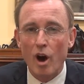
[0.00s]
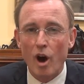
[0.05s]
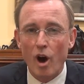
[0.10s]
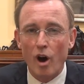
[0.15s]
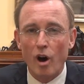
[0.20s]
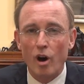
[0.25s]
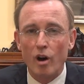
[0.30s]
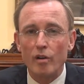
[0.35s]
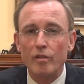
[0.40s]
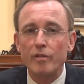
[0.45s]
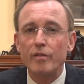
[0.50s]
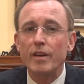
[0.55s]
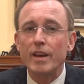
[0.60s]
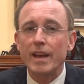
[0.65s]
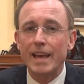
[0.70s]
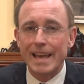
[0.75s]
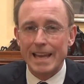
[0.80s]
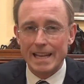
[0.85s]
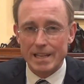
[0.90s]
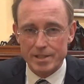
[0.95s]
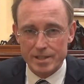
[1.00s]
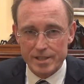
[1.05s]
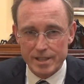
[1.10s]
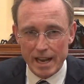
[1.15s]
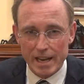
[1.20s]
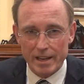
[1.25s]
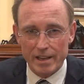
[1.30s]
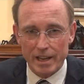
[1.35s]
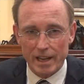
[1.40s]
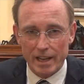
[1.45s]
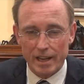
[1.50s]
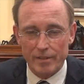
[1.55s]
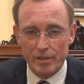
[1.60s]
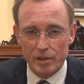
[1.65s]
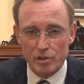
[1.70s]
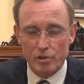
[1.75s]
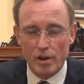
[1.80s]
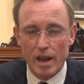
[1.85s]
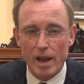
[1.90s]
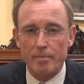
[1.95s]
of extending the
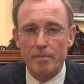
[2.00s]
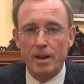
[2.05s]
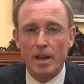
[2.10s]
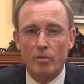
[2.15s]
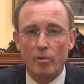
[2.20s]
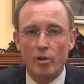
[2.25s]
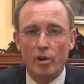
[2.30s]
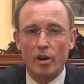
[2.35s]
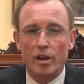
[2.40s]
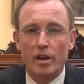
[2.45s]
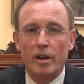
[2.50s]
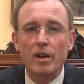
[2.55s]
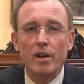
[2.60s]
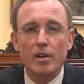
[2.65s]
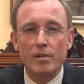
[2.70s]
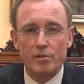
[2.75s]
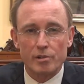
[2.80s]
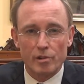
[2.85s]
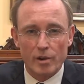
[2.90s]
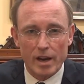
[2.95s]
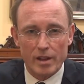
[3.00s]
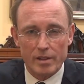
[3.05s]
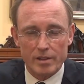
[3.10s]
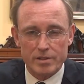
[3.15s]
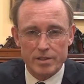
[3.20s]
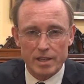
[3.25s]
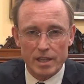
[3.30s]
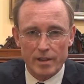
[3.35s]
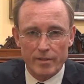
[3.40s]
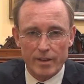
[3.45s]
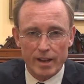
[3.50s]
tram network throughout the City of